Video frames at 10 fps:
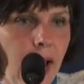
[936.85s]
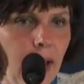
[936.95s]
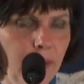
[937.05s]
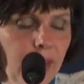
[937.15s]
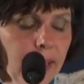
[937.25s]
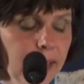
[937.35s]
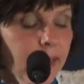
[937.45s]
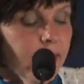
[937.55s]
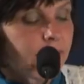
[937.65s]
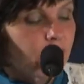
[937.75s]
And
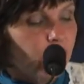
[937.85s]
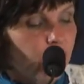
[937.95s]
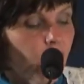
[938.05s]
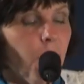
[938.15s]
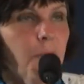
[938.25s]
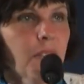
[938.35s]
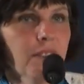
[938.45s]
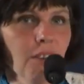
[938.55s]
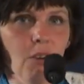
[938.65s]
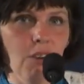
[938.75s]
then, to top it
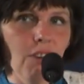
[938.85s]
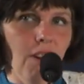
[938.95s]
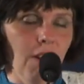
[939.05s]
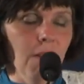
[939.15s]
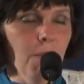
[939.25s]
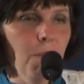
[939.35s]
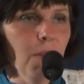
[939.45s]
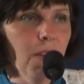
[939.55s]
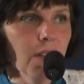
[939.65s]
all up,